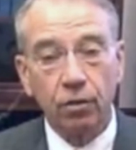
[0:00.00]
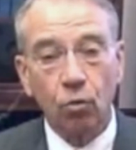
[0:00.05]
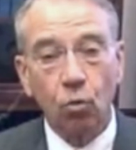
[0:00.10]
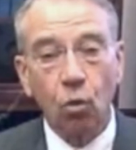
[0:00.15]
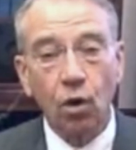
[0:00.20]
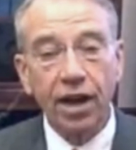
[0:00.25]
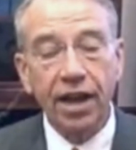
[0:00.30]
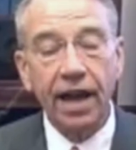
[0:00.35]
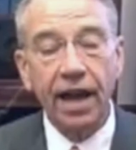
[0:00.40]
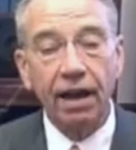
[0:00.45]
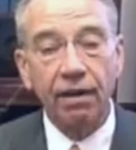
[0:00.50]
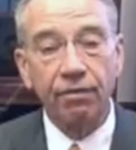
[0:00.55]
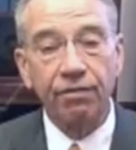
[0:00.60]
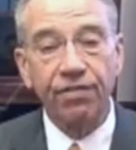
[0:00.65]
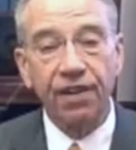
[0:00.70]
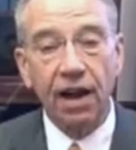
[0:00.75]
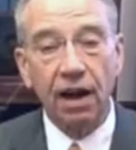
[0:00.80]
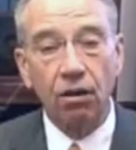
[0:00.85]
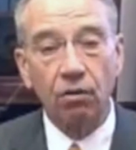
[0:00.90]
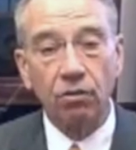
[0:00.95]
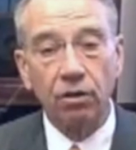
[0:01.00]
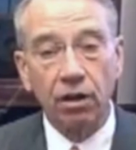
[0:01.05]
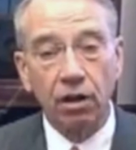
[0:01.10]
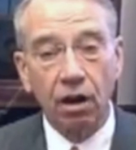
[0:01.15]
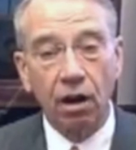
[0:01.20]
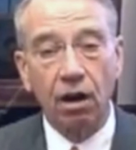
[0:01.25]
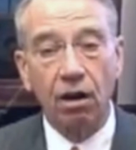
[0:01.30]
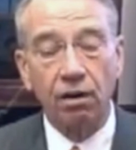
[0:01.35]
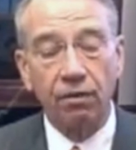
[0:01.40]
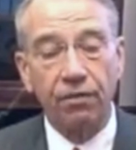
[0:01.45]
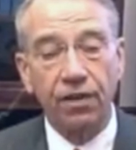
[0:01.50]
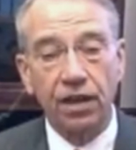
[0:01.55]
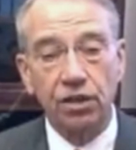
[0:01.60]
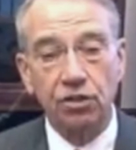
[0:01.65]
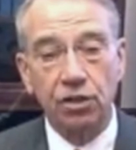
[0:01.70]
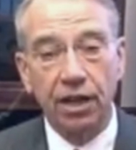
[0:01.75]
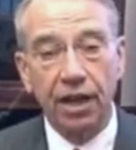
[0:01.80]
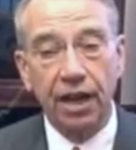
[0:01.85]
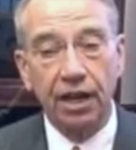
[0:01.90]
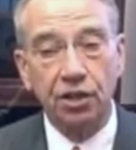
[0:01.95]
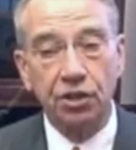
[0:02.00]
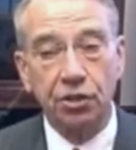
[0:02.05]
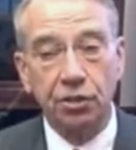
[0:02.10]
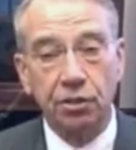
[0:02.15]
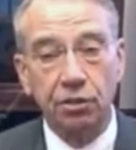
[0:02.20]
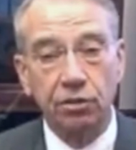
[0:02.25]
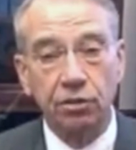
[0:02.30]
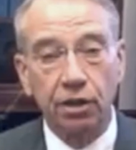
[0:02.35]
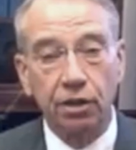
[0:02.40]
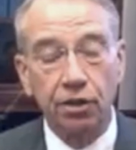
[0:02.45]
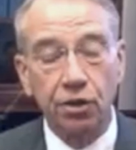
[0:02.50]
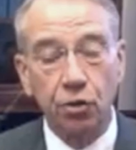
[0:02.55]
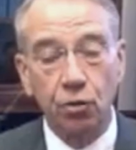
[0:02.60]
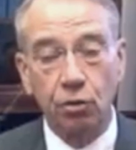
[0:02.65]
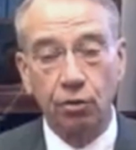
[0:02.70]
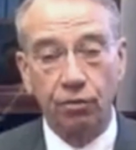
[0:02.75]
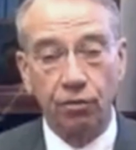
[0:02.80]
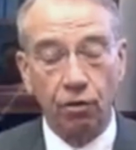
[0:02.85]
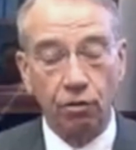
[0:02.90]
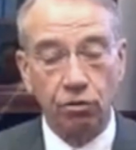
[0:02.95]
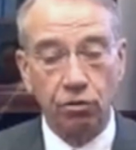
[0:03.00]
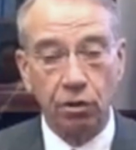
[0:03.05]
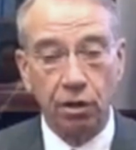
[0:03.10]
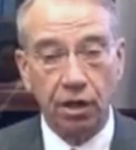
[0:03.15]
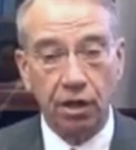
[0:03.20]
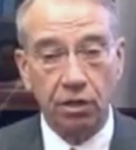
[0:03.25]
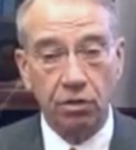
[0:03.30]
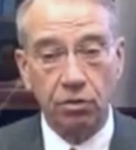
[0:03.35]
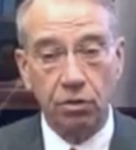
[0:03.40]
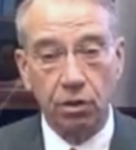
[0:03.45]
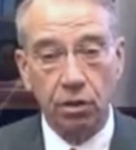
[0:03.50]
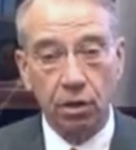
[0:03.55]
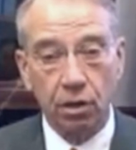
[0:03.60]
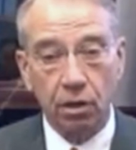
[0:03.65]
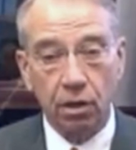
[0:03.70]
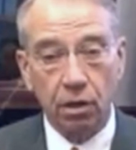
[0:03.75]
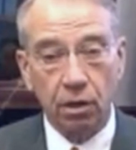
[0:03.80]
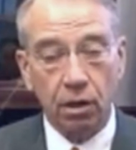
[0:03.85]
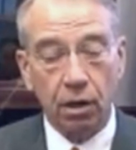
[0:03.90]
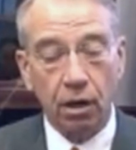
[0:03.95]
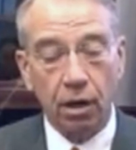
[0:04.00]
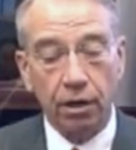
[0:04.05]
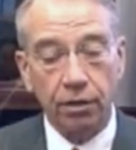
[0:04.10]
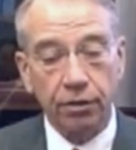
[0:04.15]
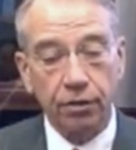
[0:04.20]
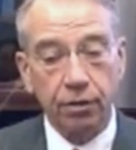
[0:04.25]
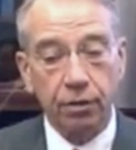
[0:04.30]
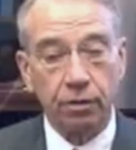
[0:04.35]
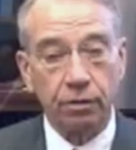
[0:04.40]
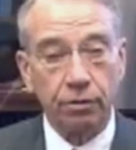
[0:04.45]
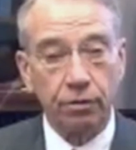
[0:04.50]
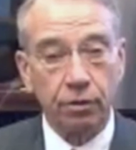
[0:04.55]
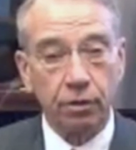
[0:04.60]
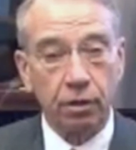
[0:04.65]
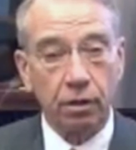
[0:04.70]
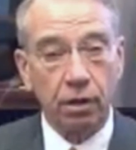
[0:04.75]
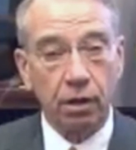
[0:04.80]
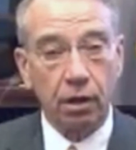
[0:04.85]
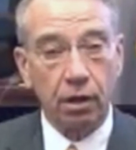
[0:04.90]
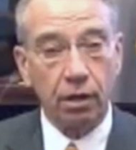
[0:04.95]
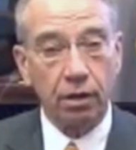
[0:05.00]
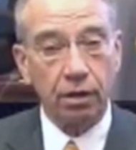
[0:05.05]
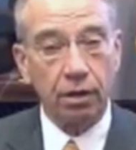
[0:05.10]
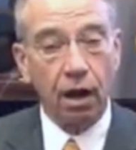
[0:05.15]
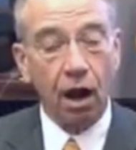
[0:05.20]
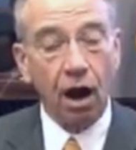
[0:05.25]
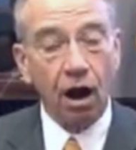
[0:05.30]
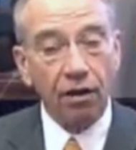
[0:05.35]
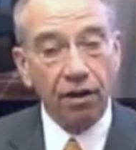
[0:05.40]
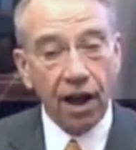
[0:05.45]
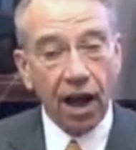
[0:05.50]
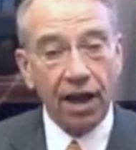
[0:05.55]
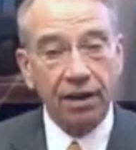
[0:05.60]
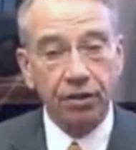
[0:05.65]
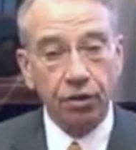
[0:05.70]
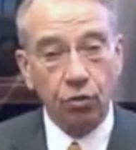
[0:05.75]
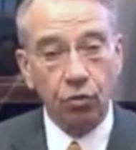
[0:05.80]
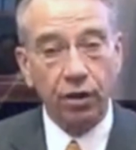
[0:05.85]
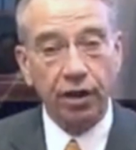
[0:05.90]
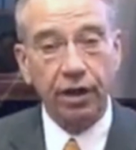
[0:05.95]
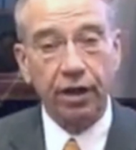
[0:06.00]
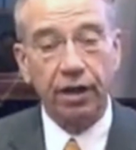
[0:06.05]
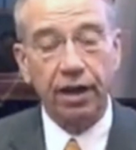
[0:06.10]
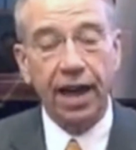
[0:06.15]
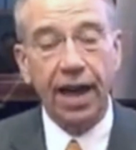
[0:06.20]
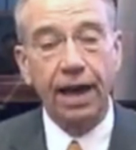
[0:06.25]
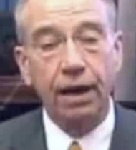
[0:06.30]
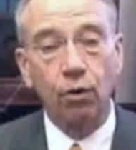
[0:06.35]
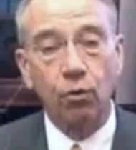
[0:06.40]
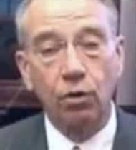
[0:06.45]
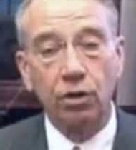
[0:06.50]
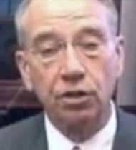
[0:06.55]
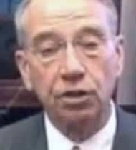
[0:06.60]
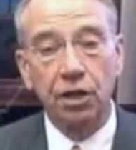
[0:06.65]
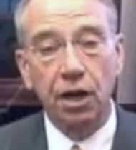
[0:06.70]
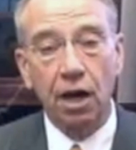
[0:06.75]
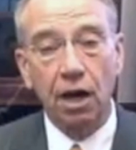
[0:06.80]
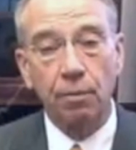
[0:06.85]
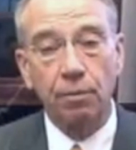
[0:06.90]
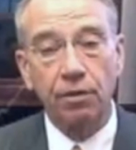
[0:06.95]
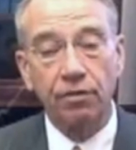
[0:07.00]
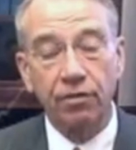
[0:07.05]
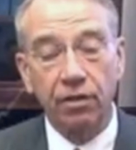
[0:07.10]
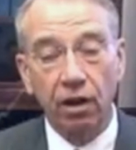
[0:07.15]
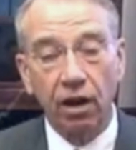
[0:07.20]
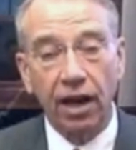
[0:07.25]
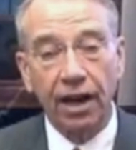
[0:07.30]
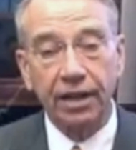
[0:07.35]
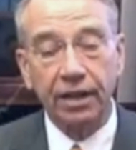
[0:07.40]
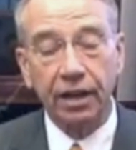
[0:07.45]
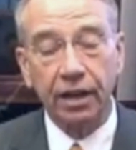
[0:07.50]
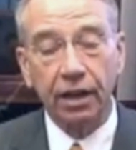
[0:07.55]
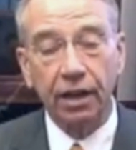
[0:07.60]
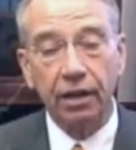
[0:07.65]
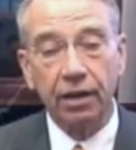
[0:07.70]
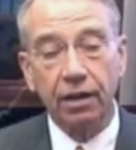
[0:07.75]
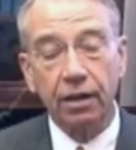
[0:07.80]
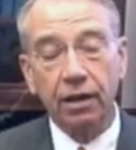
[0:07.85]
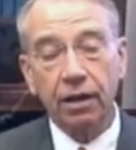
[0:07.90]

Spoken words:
We have found in our investigations that universities are not doing an adequate job of collecting it.